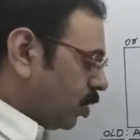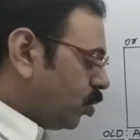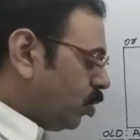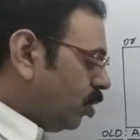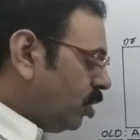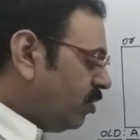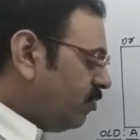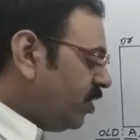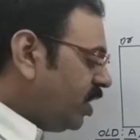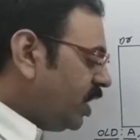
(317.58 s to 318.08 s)

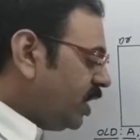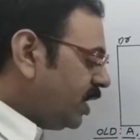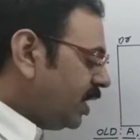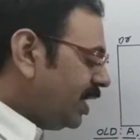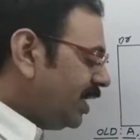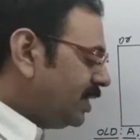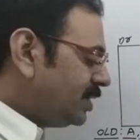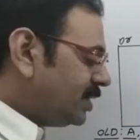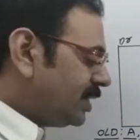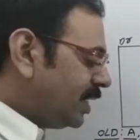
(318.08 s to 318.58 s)
Goodwill
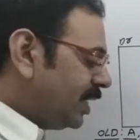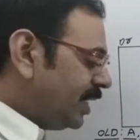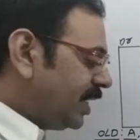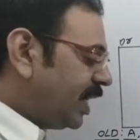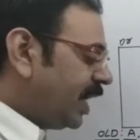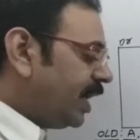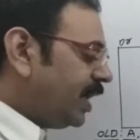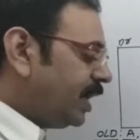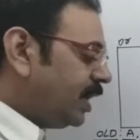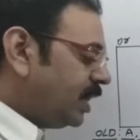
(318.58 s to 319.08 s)
is
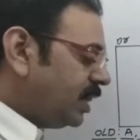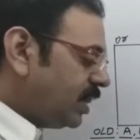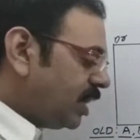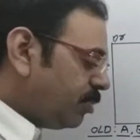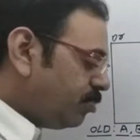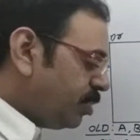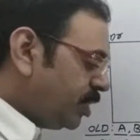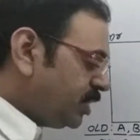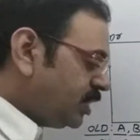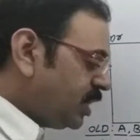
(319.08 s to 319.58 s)
retained in
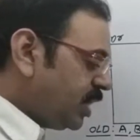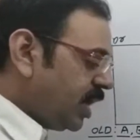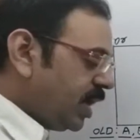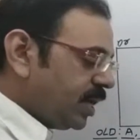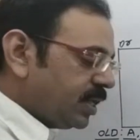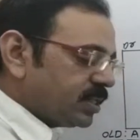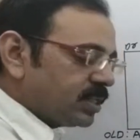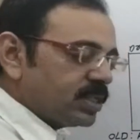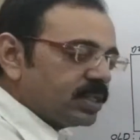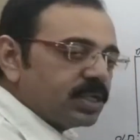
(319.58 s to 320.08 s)
the
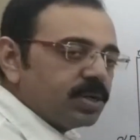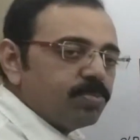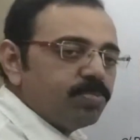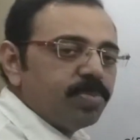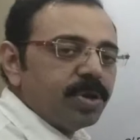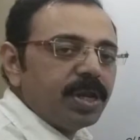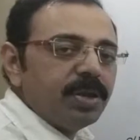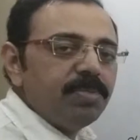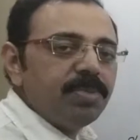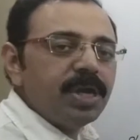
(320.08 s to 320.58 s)
business,
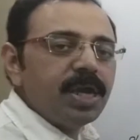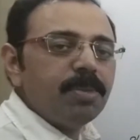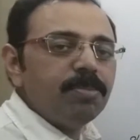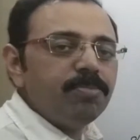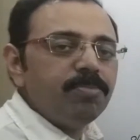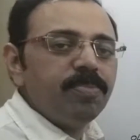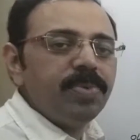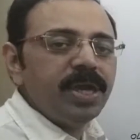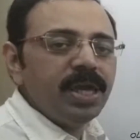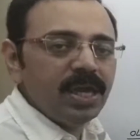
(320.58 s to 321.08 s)

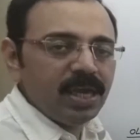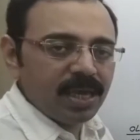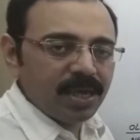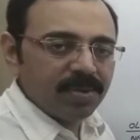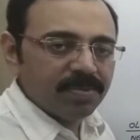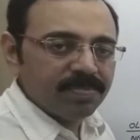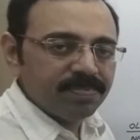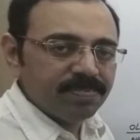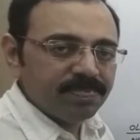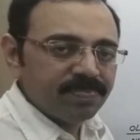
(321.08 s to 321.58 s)
premium
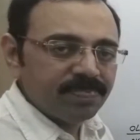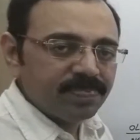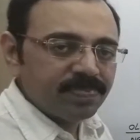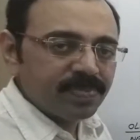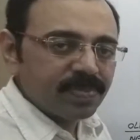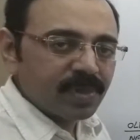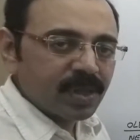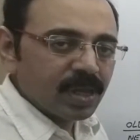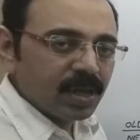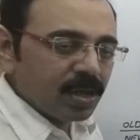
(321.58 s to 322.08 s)
B.
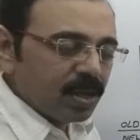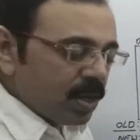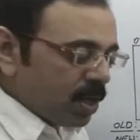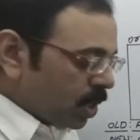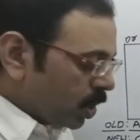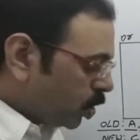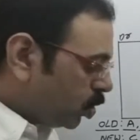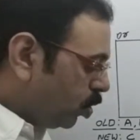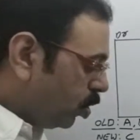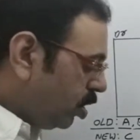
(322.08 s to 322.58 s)

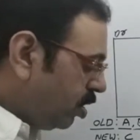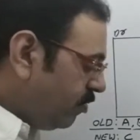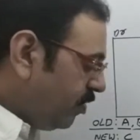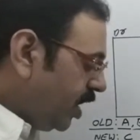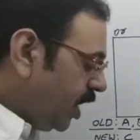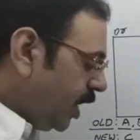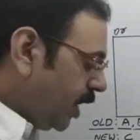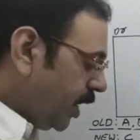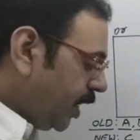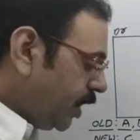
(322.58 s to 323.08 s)

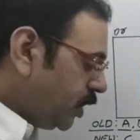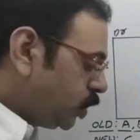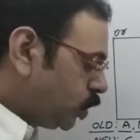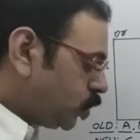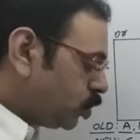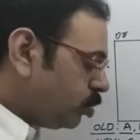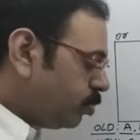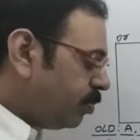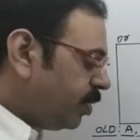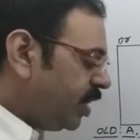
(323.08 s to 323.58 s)
Goodwill is
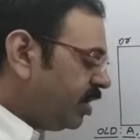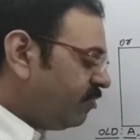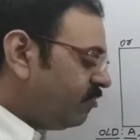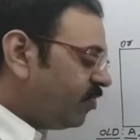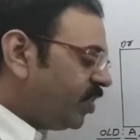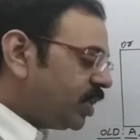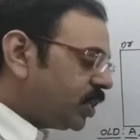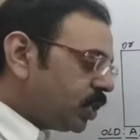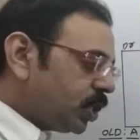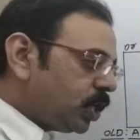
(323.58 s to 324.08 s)
to be
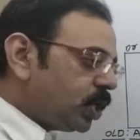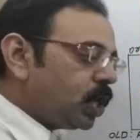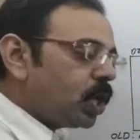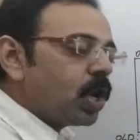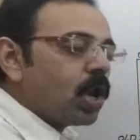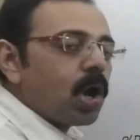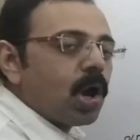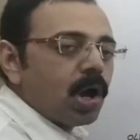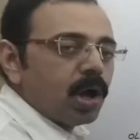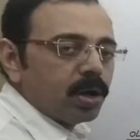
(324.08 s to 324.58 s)

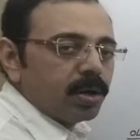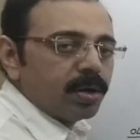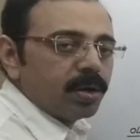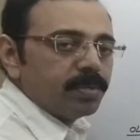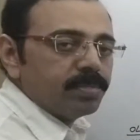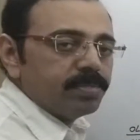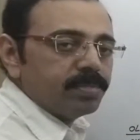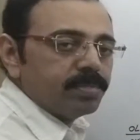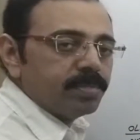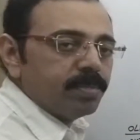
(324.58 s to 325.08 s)

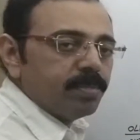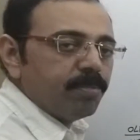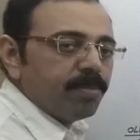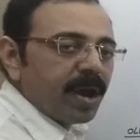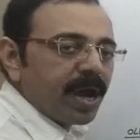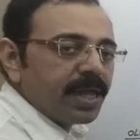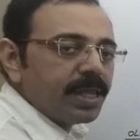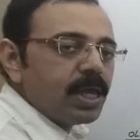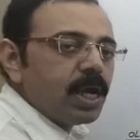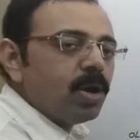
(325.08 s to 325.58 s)
withdrawn
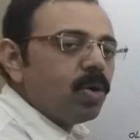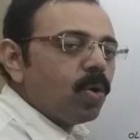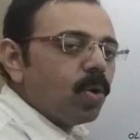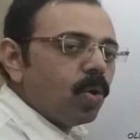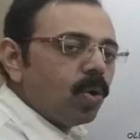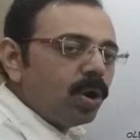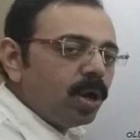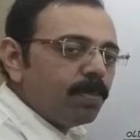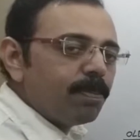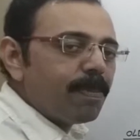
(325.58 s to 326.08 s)
by the
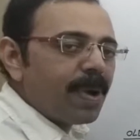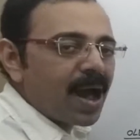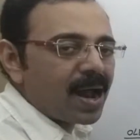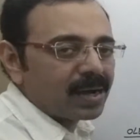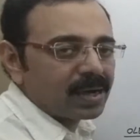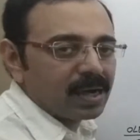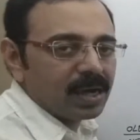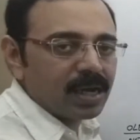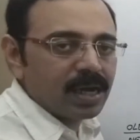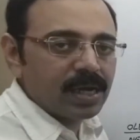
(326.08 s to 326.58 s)
old
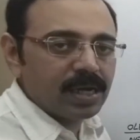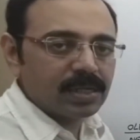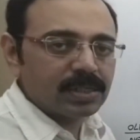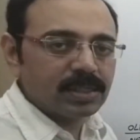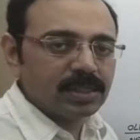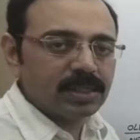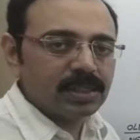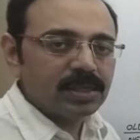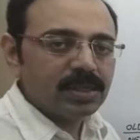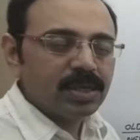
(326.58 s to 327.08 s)

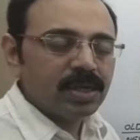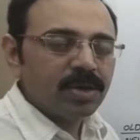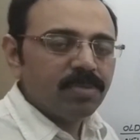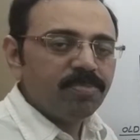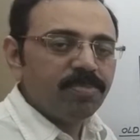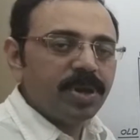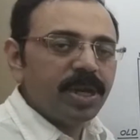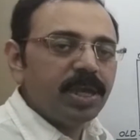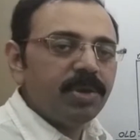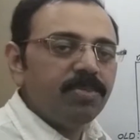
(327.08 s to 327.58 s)
partners,
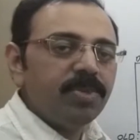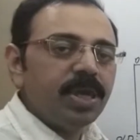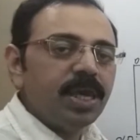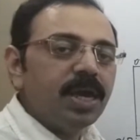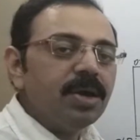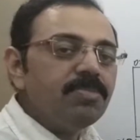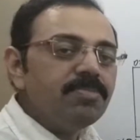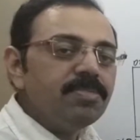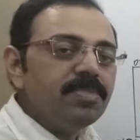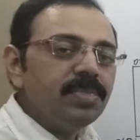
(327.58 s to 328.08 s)

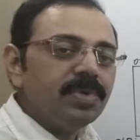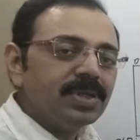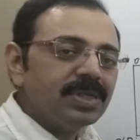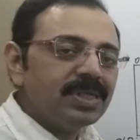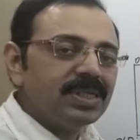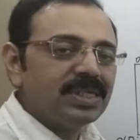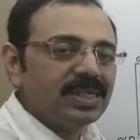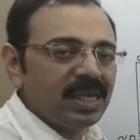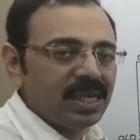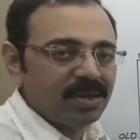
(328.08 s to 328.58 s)
premium
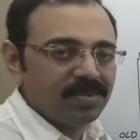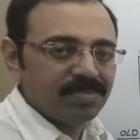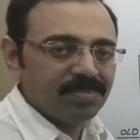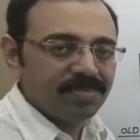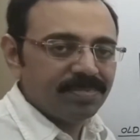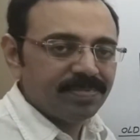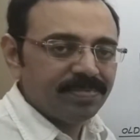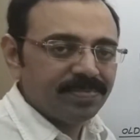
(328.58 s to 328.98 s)
C.